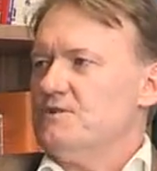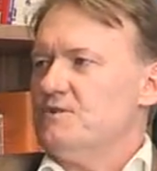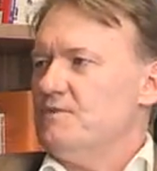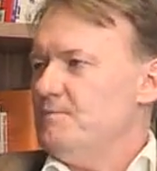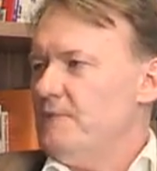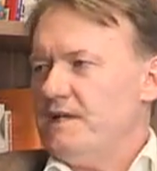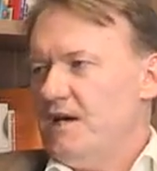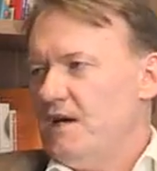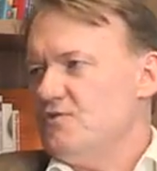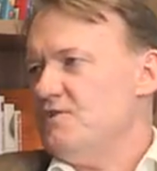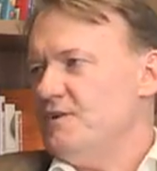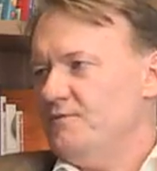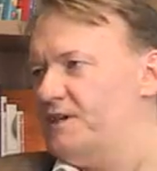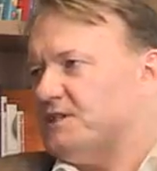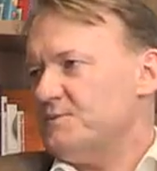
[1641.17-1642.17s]
So we've made 100
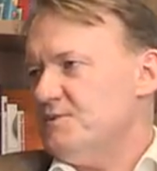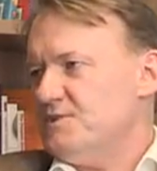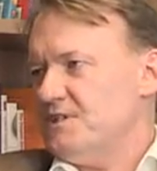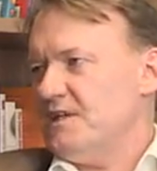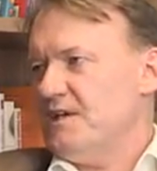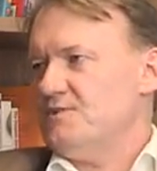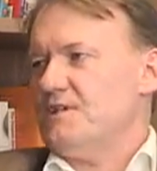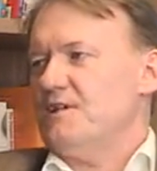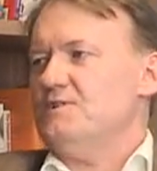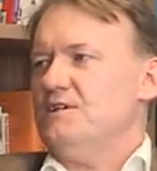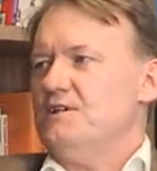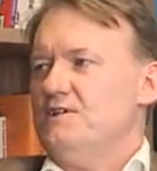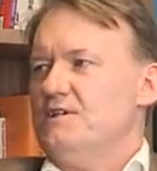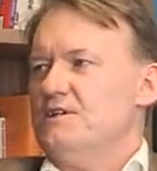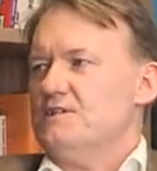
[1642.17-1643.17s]
investments in those
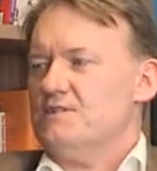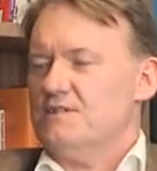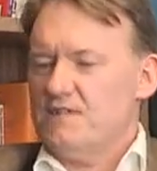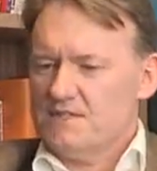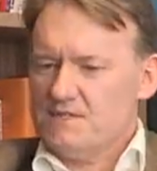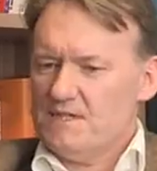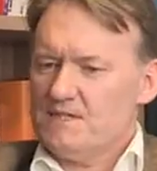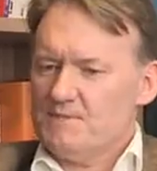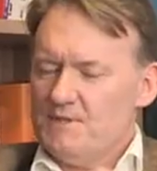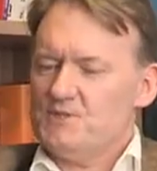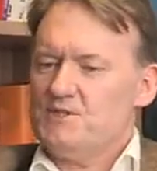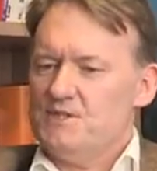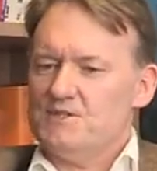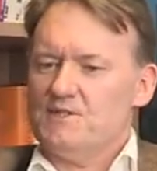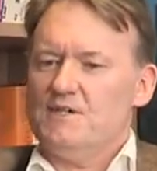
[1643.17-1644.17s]
18 years. It's
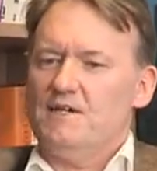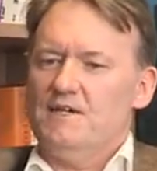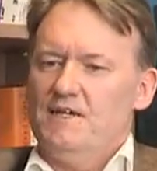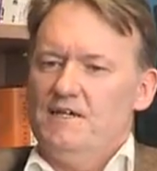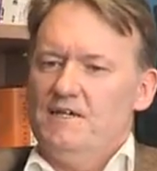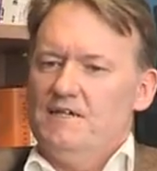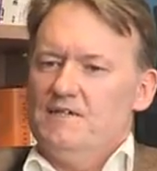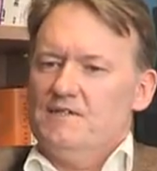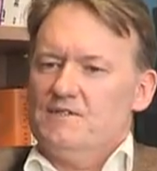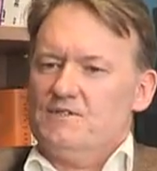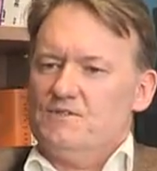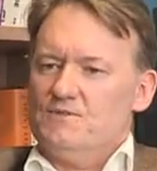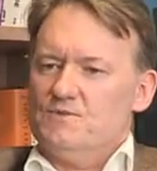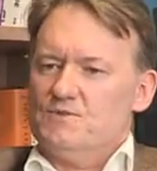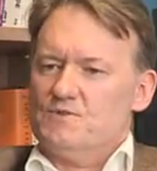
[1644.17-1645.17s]
much easier
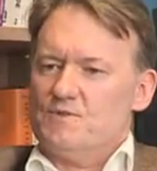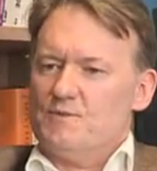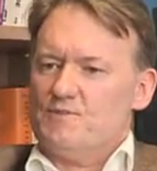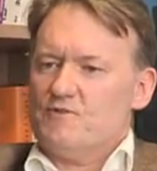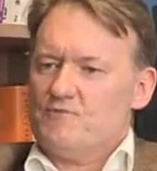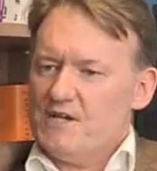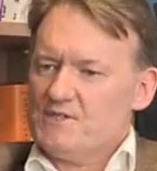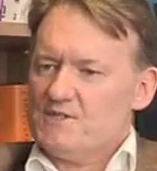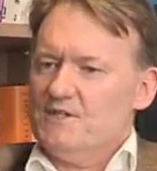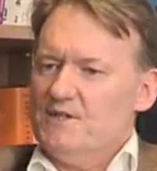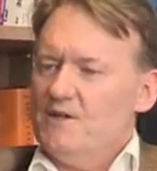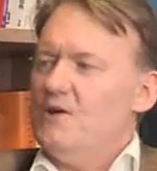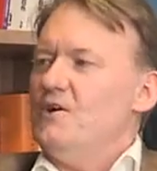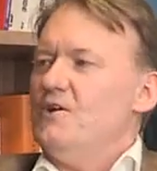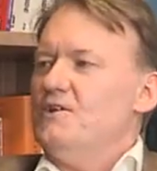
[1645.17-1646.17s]
to sort of progress and
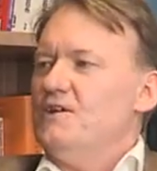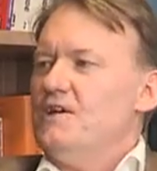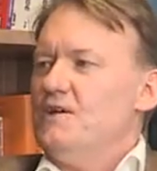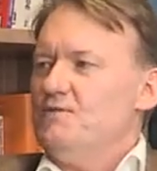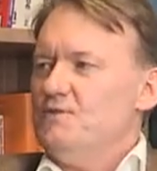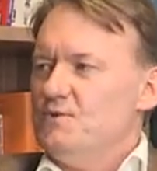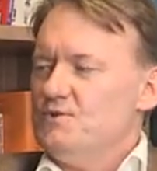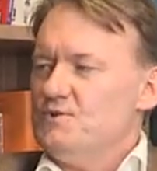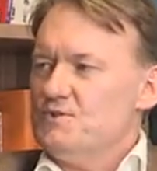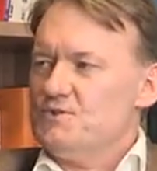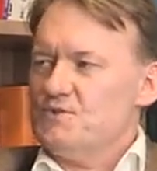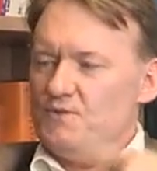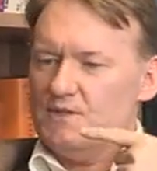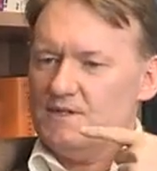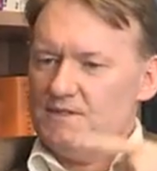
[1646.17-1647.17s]
learn if you're just
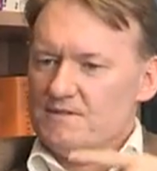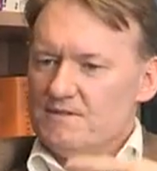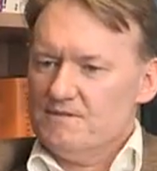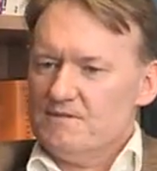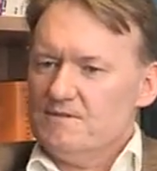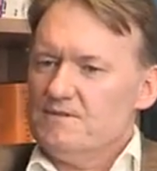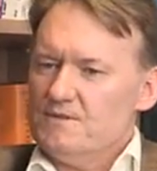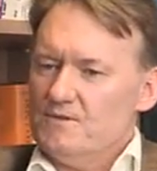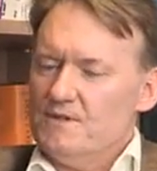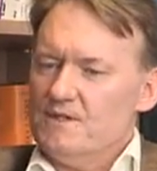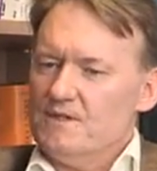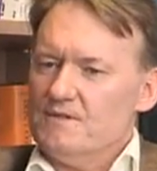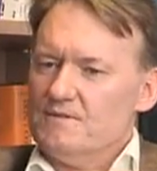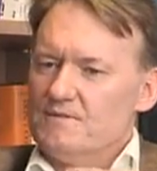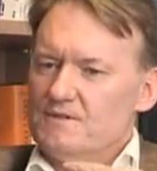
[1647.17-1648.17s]
doing
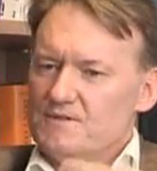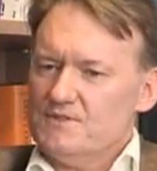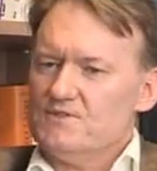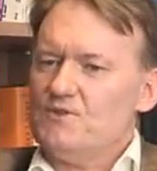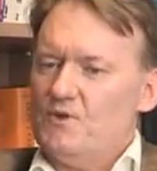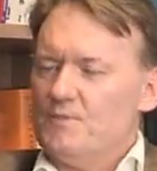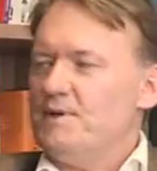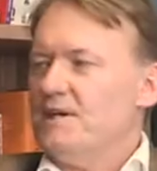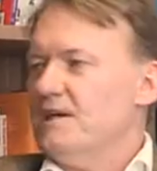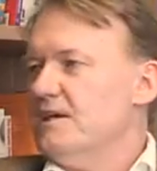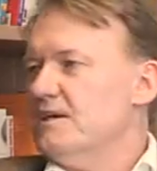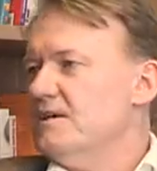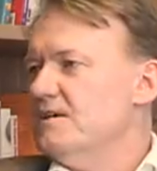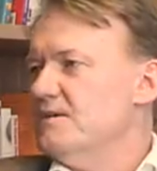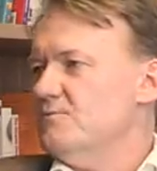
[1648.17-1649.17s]
stock
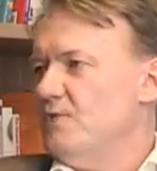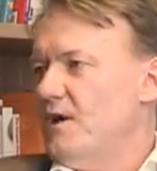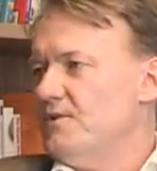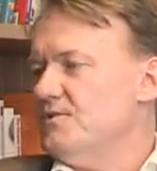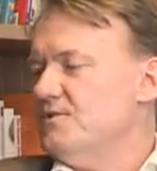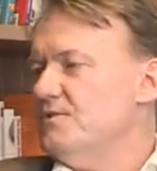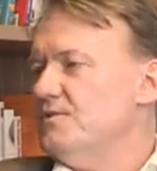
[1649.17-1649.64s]
picking rather than.